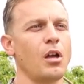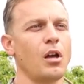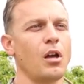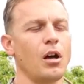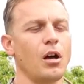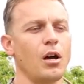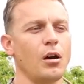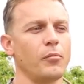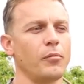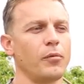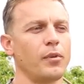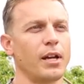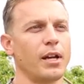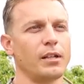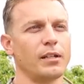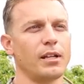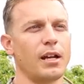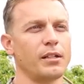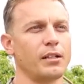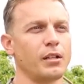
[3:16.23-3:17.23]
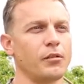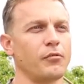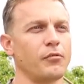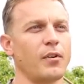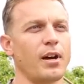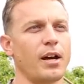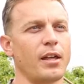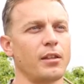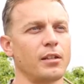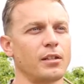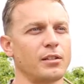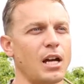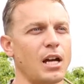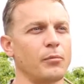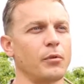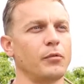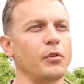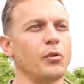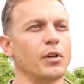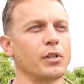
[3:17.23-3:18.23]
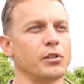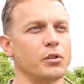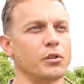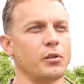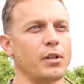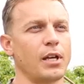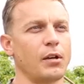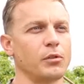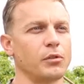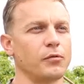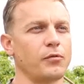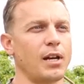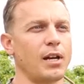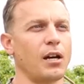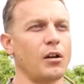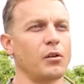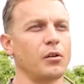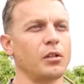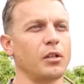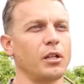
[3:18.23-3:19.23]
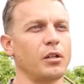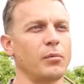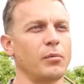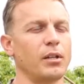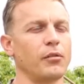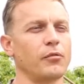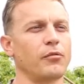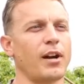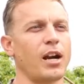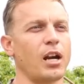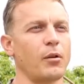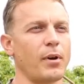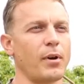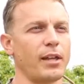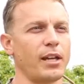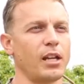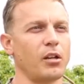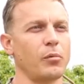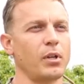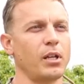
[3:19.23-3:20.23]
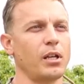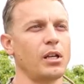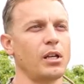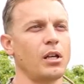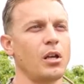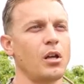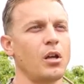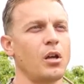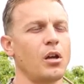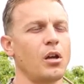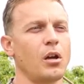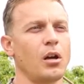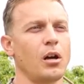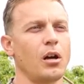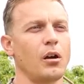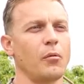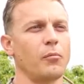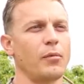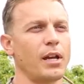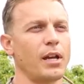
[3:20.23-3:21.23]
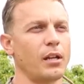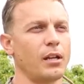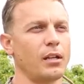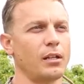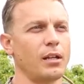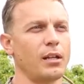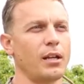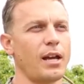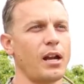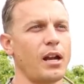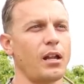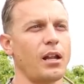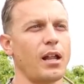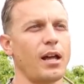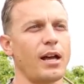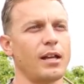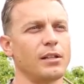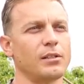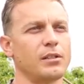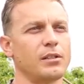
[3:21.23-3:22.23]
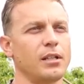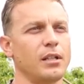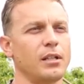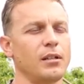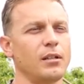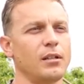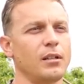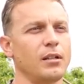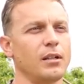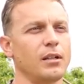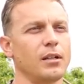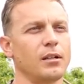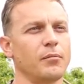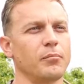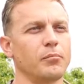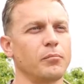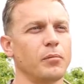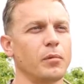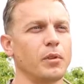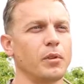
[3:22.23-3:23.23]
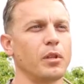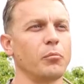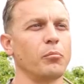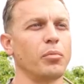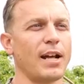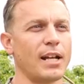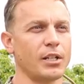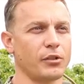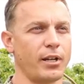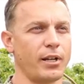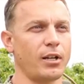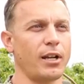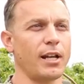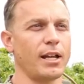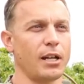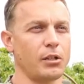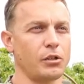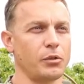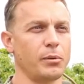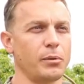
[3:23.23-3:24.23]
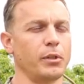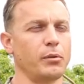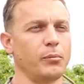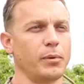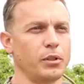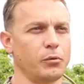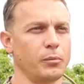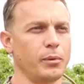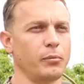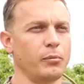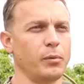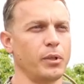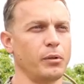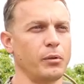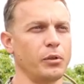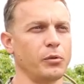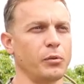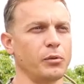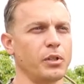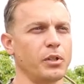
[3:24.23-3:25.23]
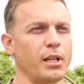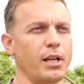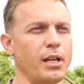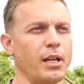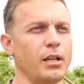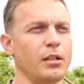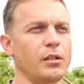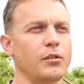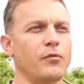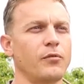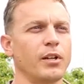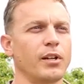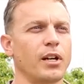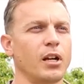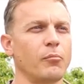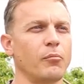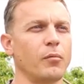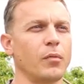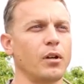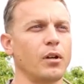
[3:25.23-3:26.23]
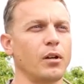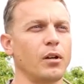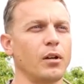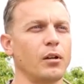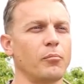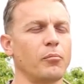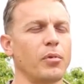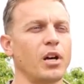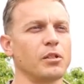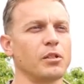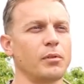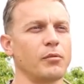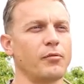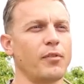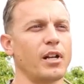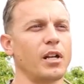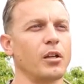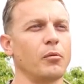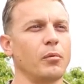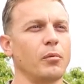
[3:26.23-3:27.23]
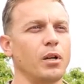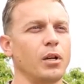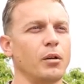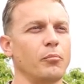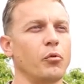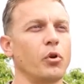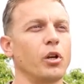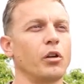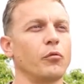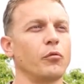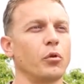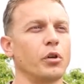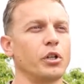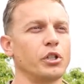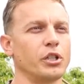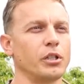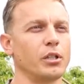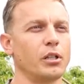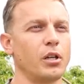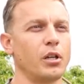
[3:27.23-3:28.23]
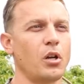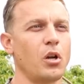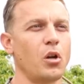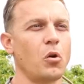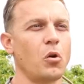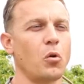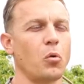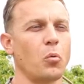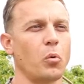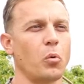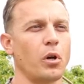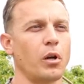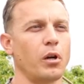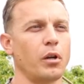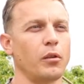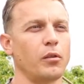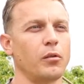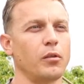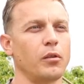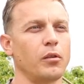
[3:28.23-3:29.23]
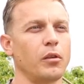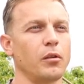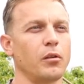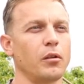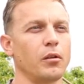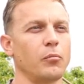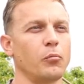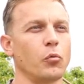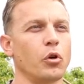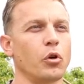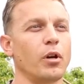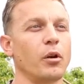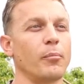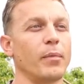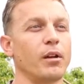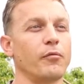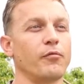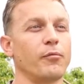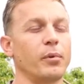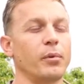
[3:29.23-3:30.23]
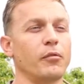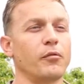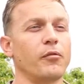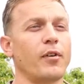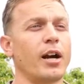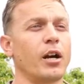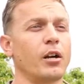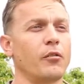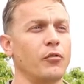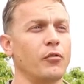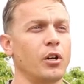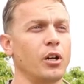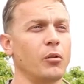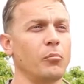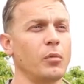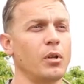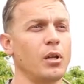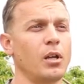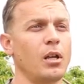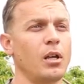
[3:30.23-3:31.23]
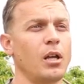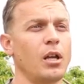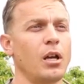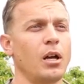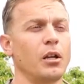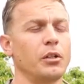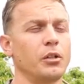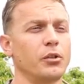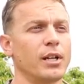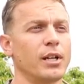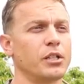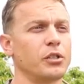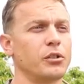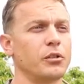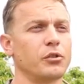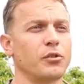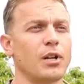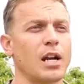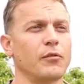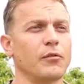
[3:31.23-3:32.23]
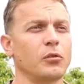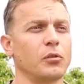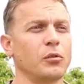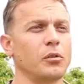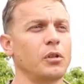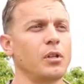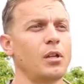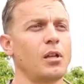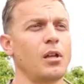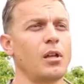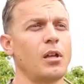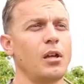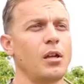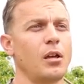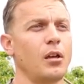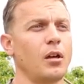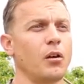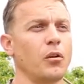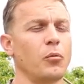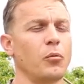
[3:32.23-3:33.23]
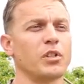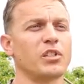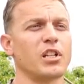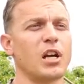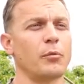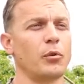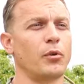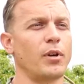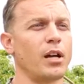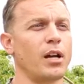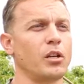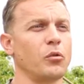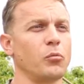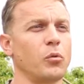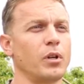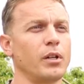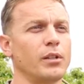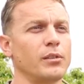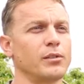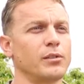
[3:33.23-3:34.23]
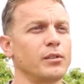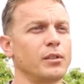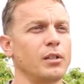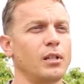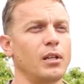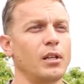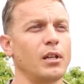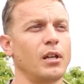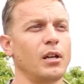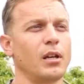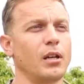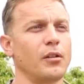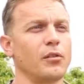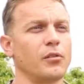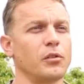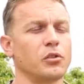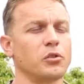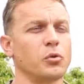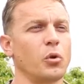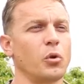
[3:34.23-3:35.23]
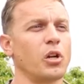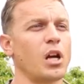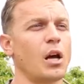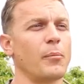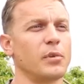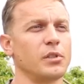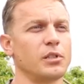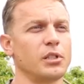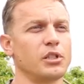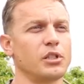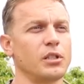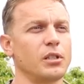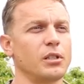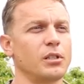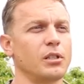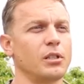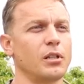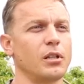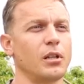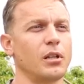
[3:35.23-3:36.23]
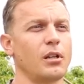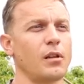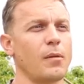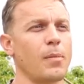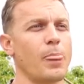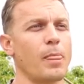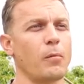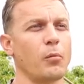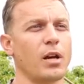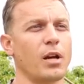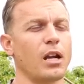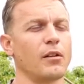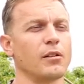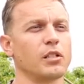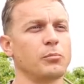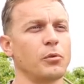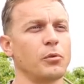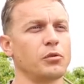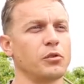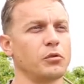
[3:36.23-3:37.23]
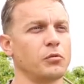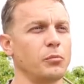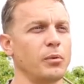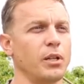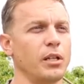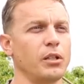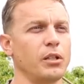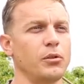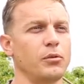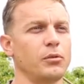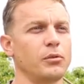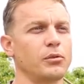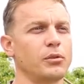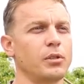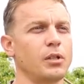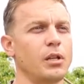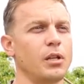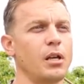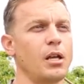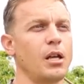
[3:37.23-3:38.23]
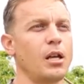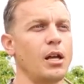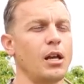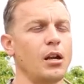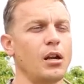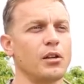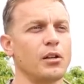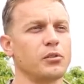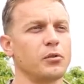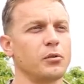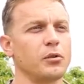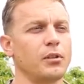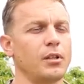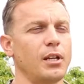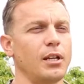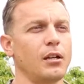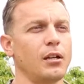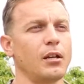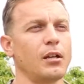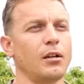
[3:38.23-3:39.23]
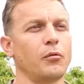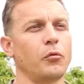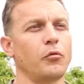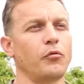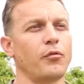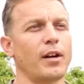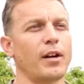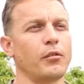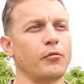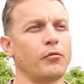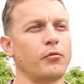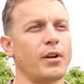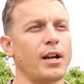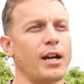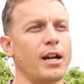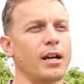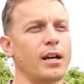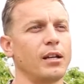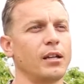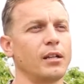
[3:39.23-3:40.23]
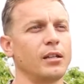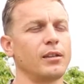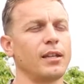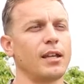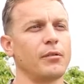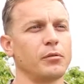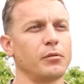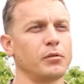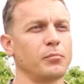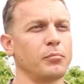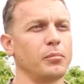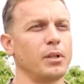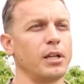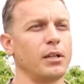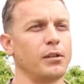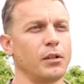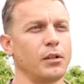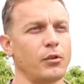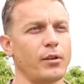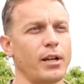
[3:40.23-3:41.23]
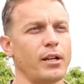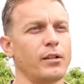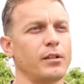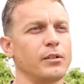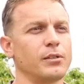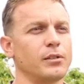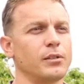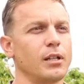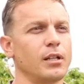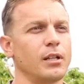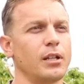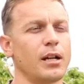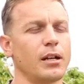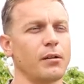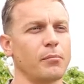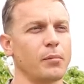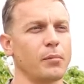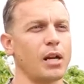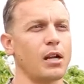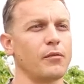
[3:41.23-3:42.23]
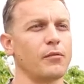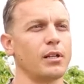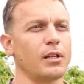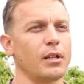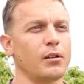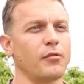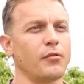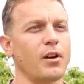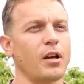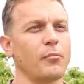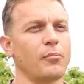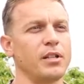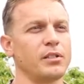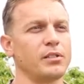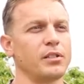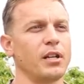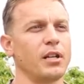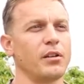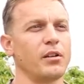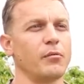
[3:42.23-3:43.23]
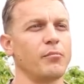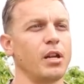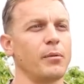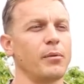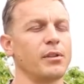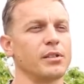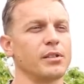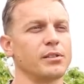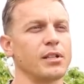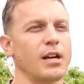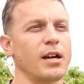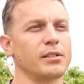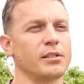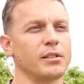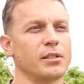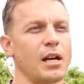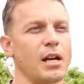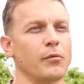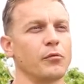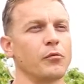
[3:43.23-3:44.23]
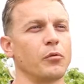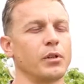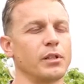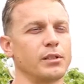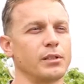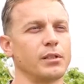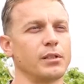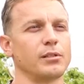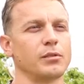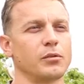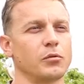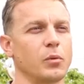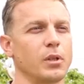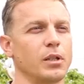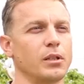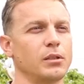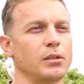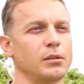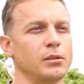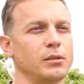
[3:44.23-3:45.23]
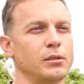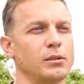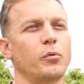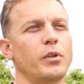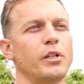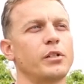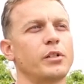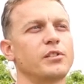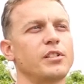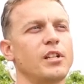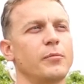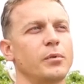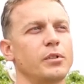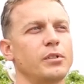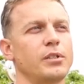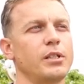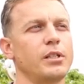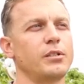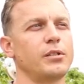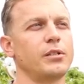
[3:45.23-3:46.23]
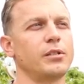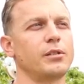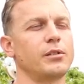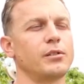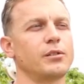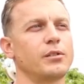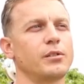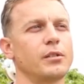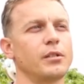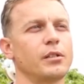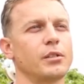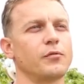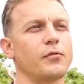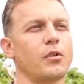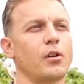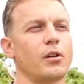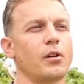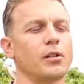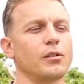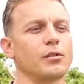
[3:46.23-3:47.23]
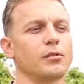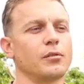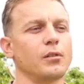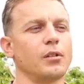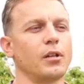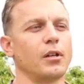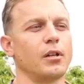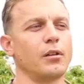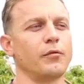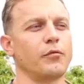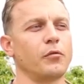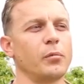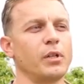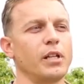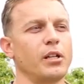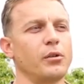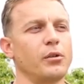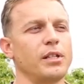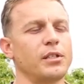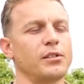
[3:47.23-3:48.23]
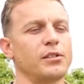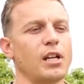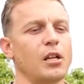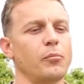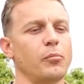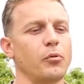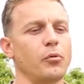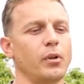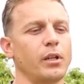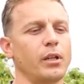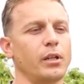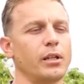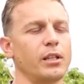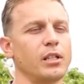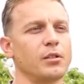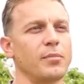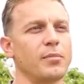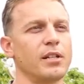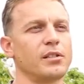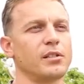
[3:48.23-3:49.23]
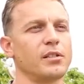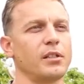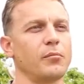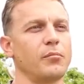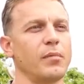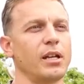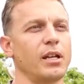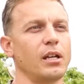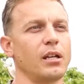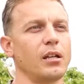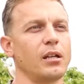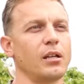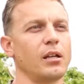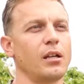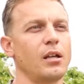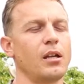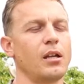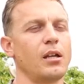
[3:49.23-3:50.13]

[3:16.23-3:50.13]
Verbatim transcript: um, they can identify the type of UXO that was found and being fired by the enemy. Um, they can analyze the, um, the blast care like as were, we, we were doing today to figure out and possibly find a, a point of origin where the mortar round may have been fired from, a direction of travel, uh, what type of round it was, uh, the soil composition, what kind of explosives were being used, and also they uh, will find the frag that was in the craters and that kind of identify and piece together maybe the size and type of ordnance it is as well. Render safe procedures as far as uh, from an EOD standpoint is basically making